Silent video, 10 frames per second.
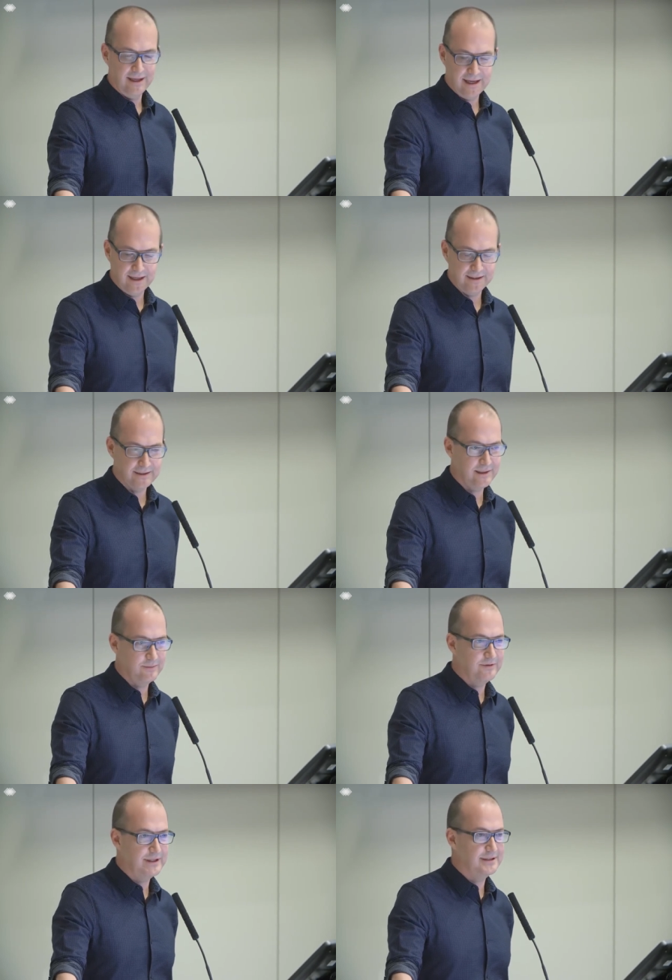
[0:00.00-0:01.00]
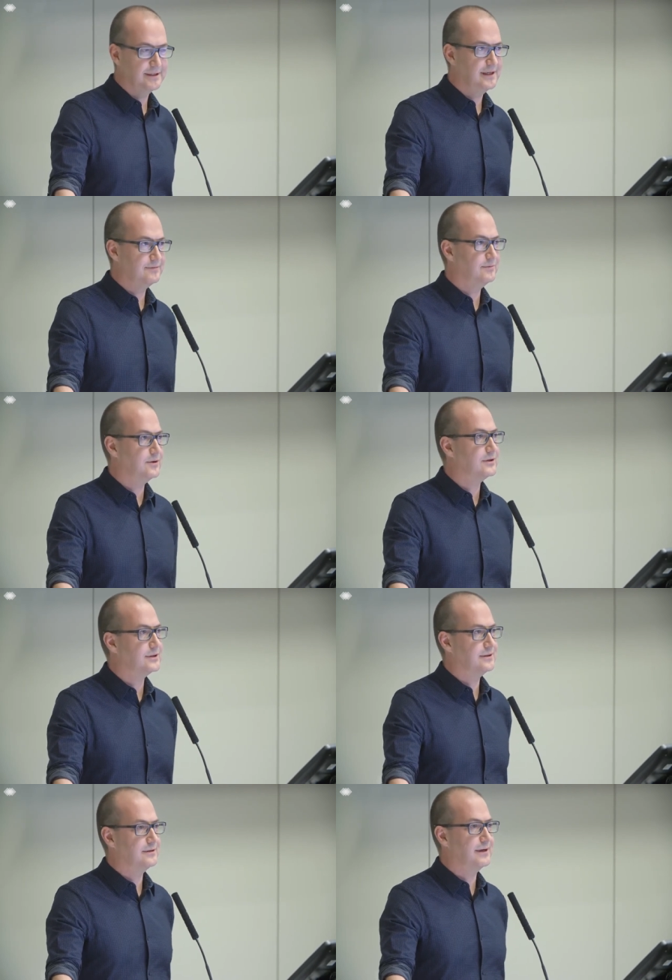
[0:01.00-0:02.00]
Uh, some of us had never
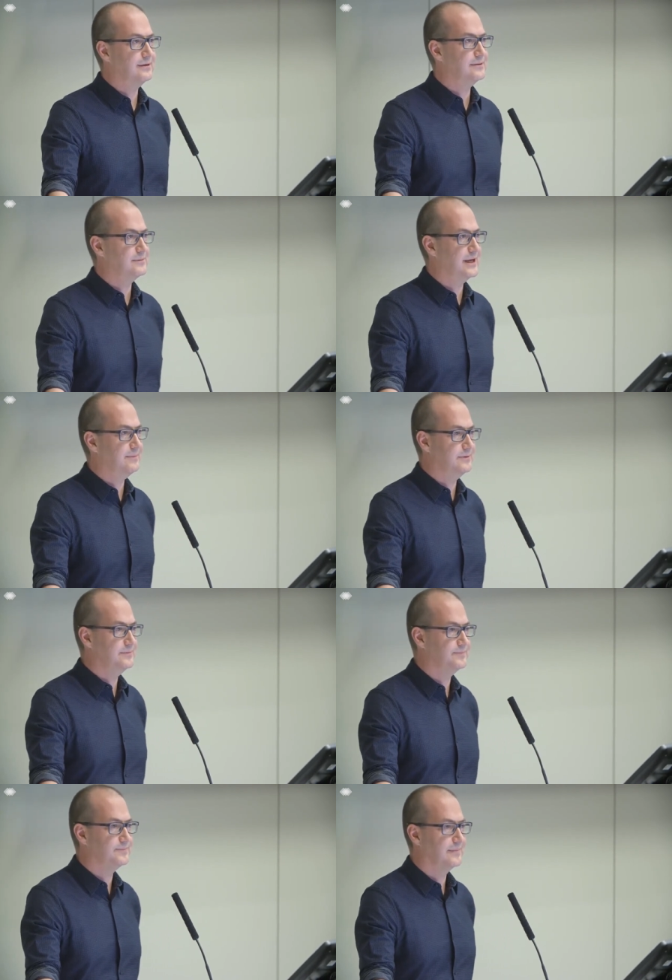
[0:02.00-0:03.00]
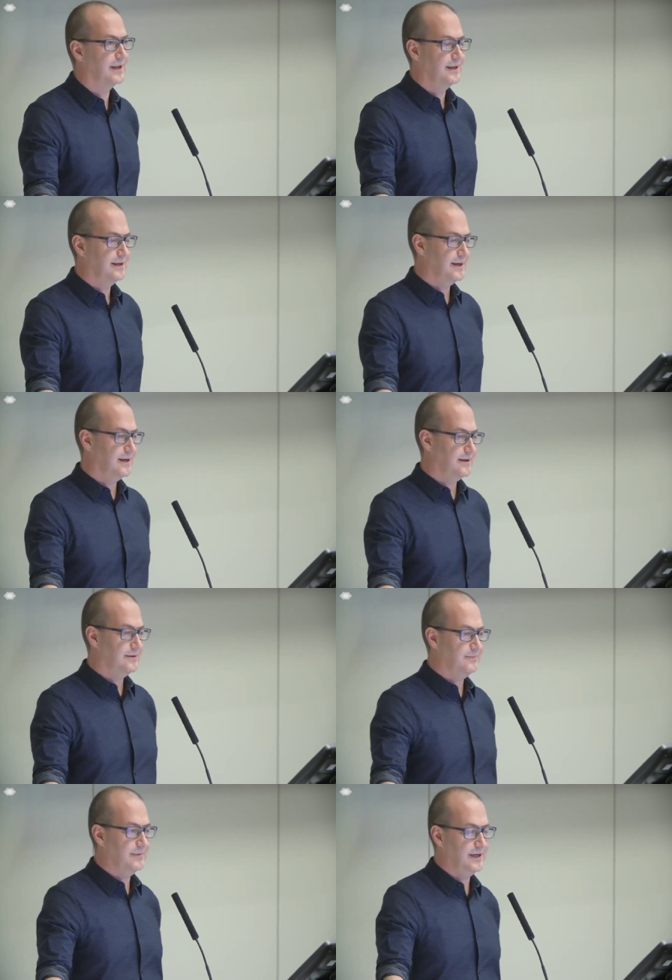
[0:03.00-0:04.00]
walked around Drumchapel,
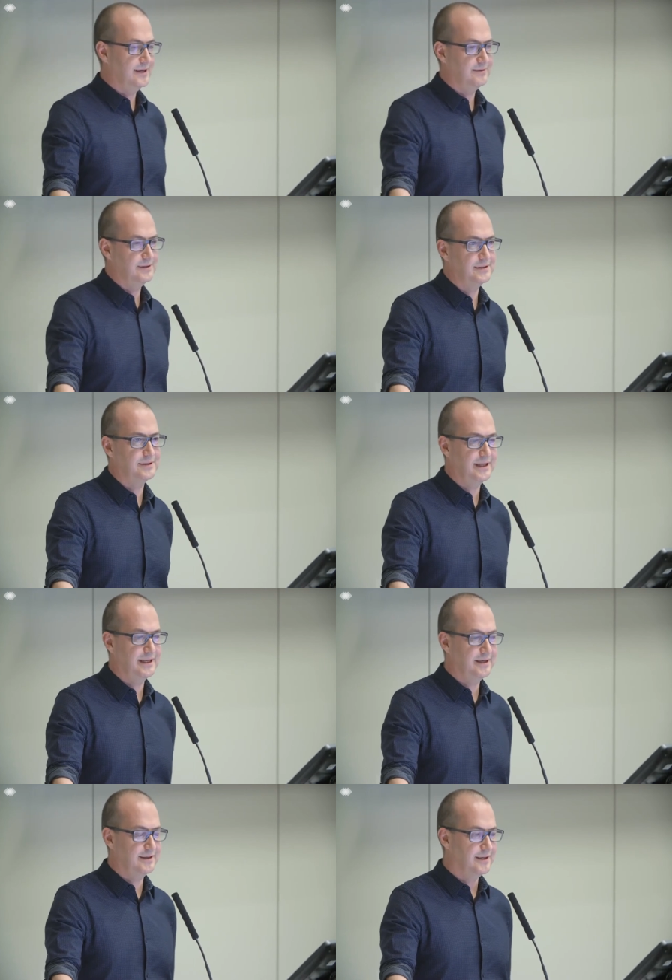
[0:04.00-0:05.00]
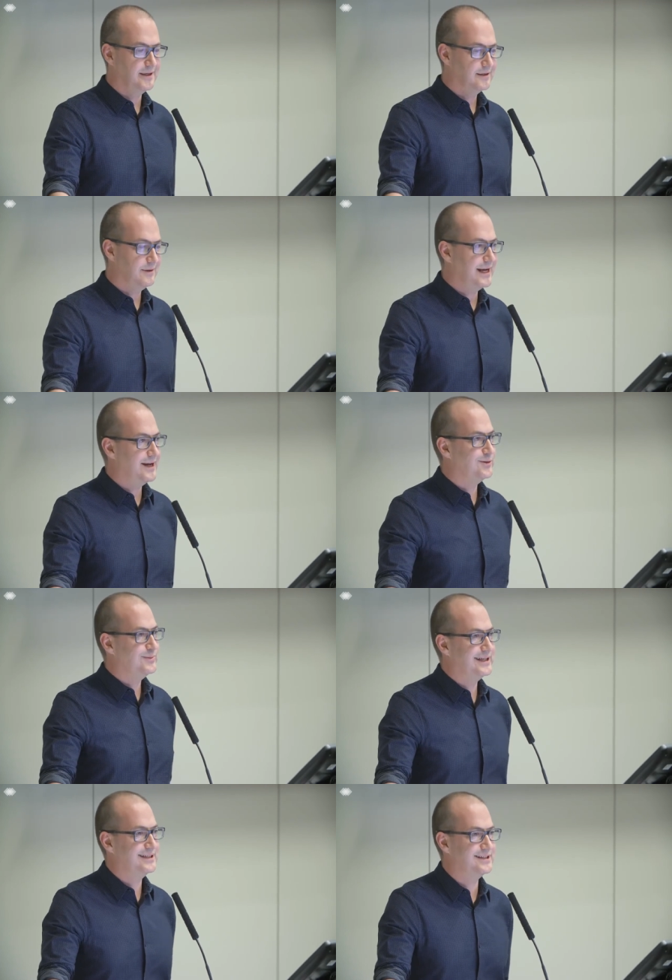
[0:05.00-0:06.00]
um, and it was uh, quite eye
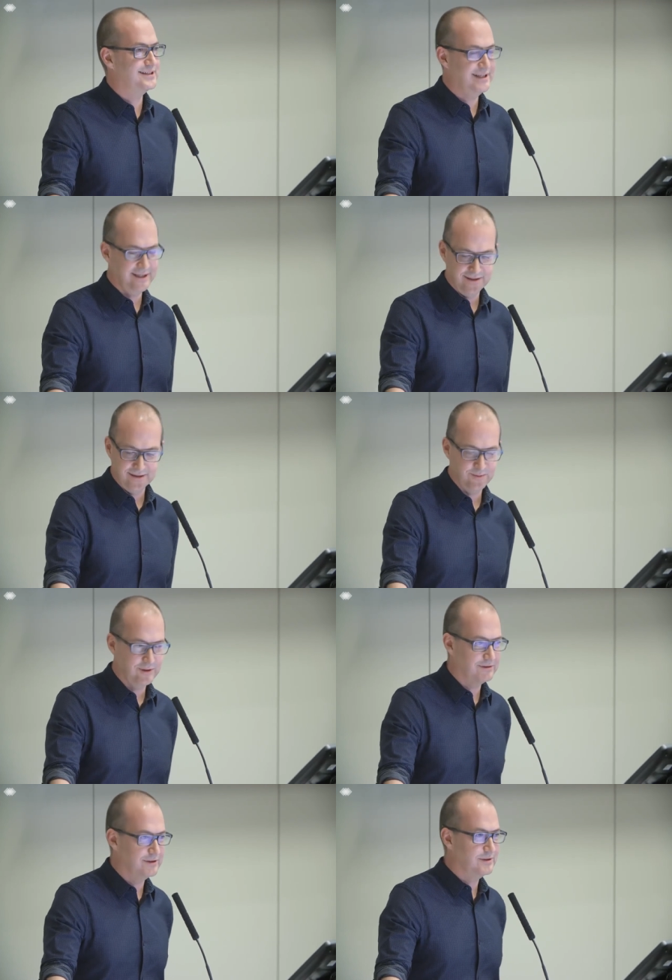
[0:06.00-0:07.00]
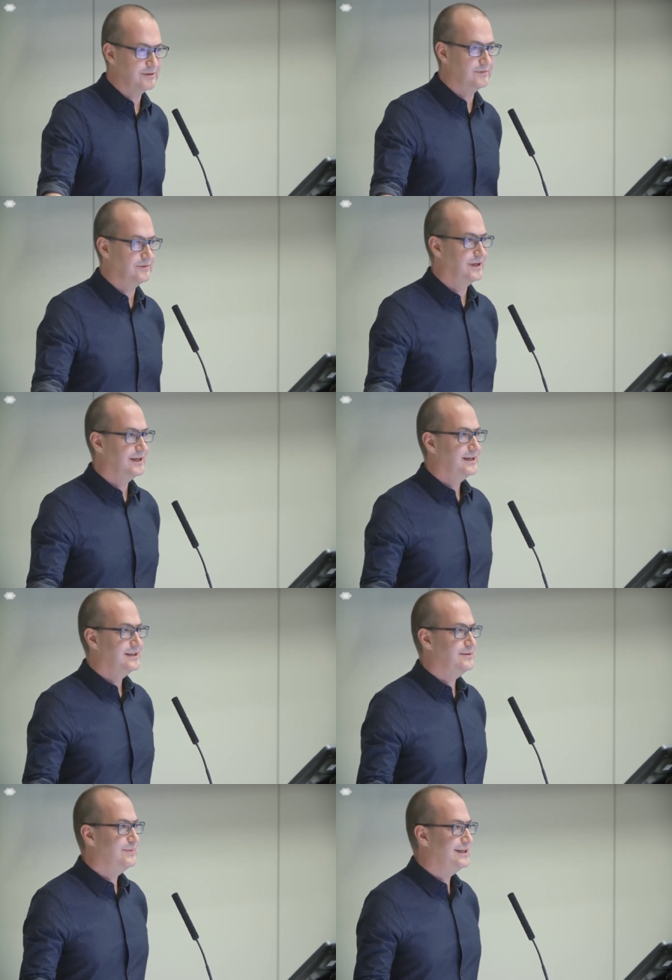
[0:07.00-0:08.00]
opening to see small groups of
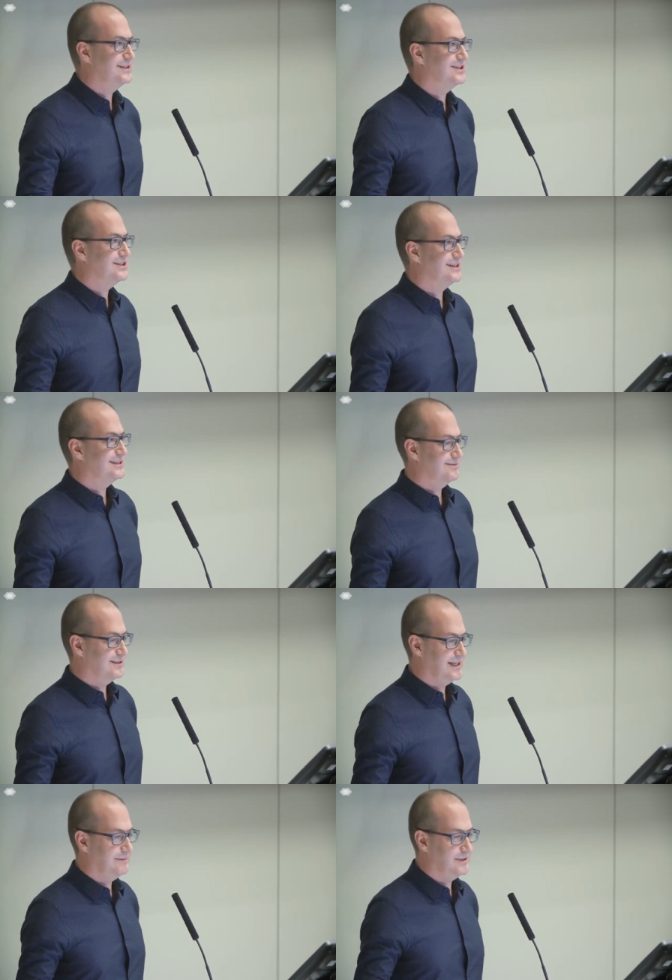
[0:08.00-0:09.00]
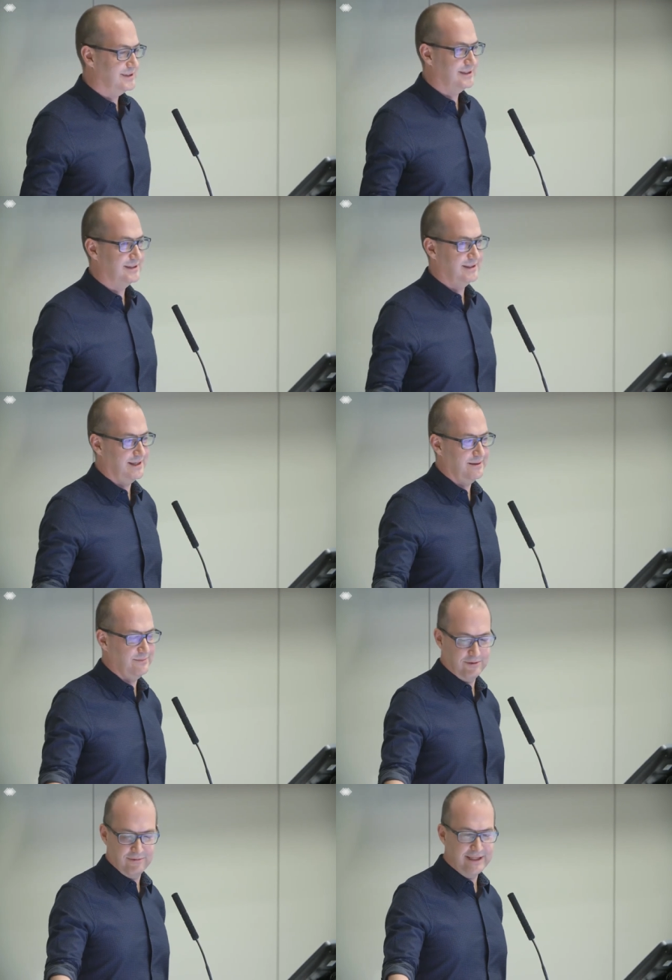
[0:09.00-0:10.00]
GPs, nurses, and receptionists
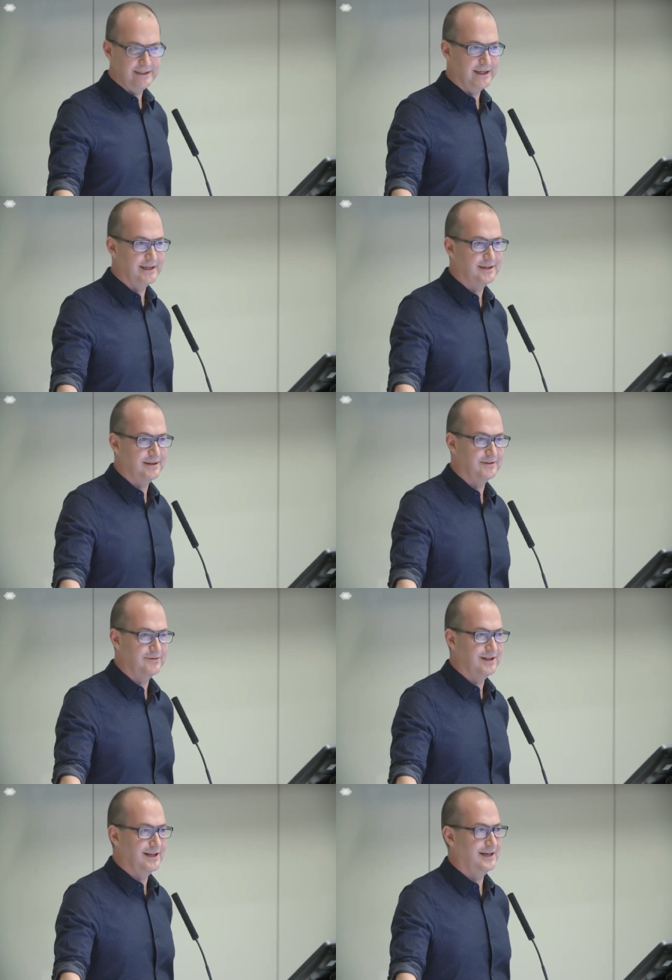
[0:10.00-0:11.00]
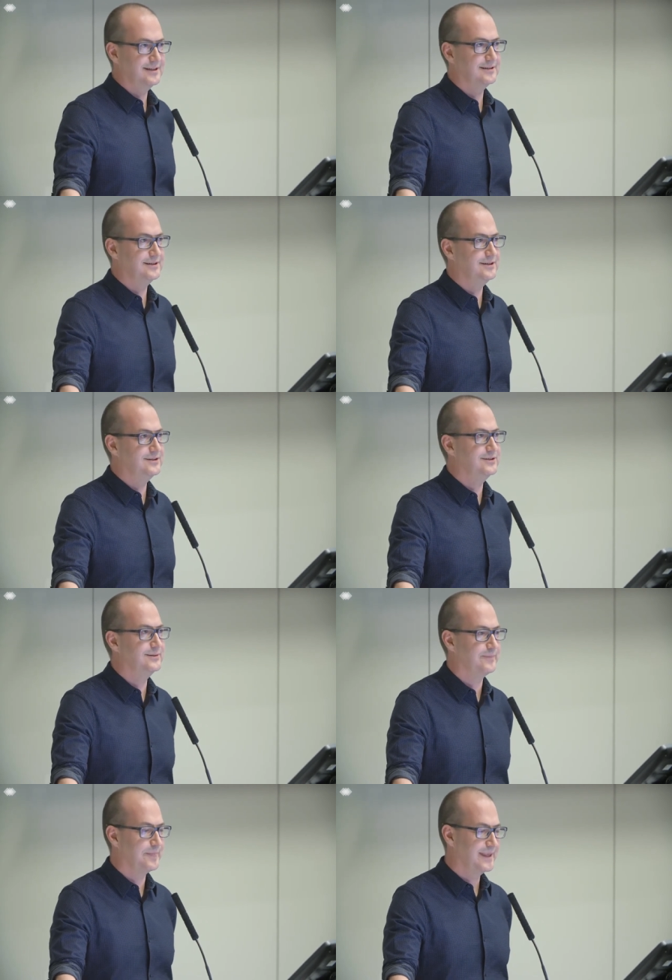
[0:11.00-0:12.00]
um, racing each other for the last clue
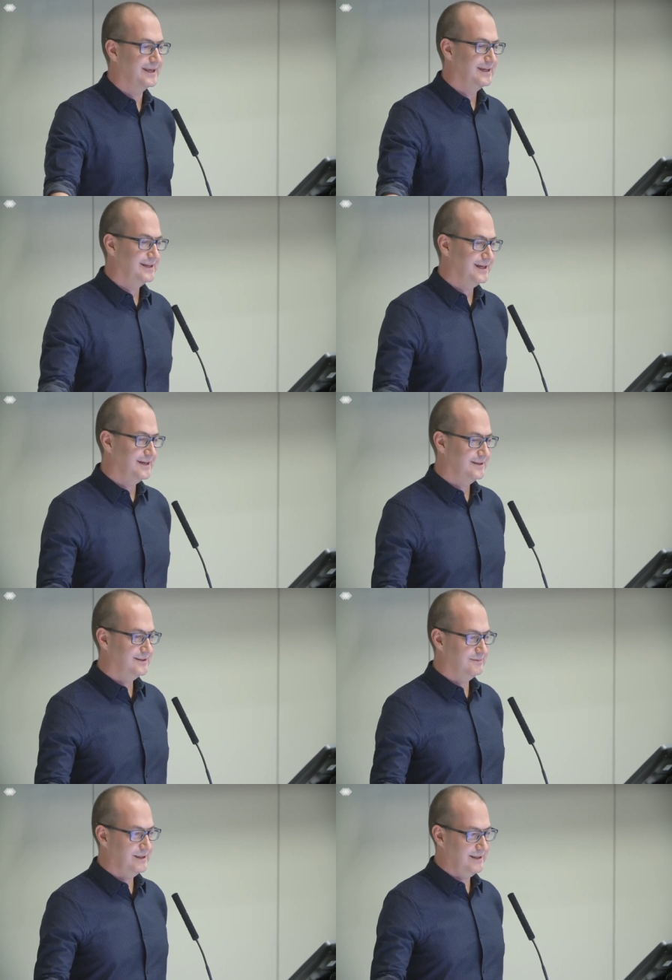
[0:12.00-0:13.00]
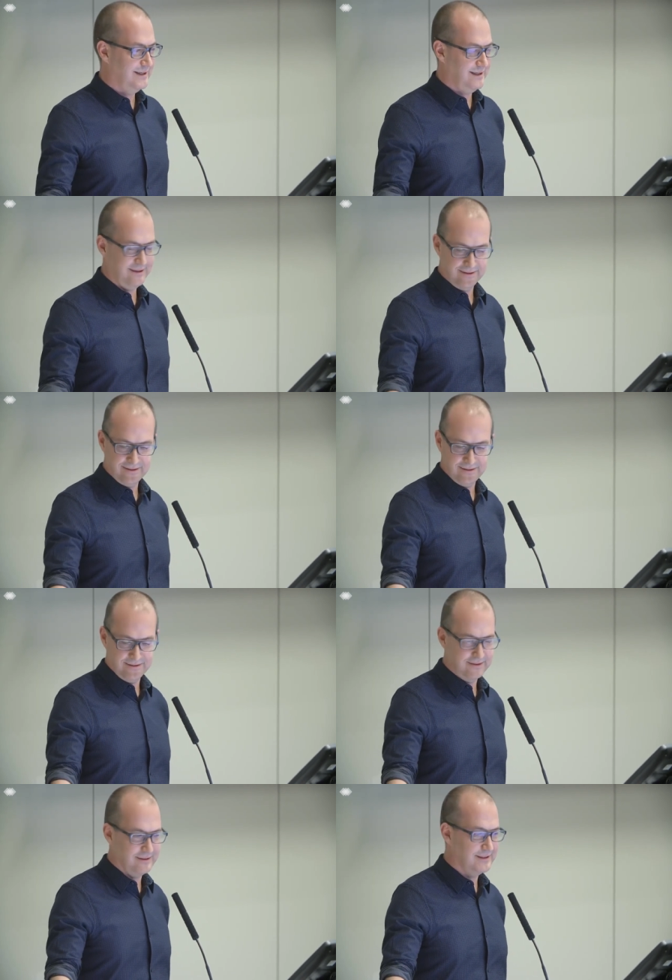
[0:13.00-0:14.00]
uh, to win the
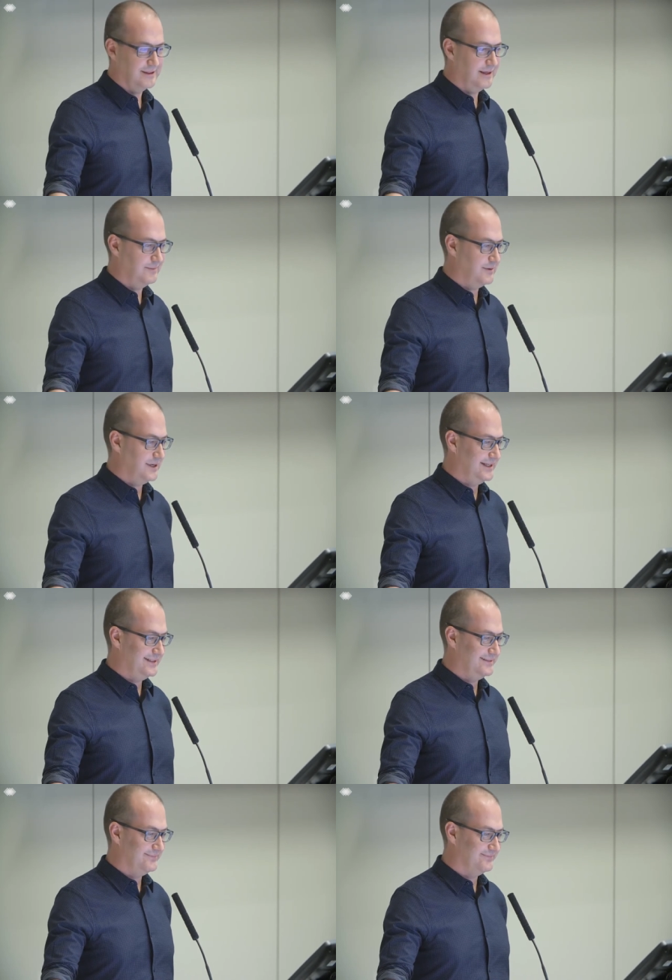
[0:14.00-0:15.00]
stunning prize.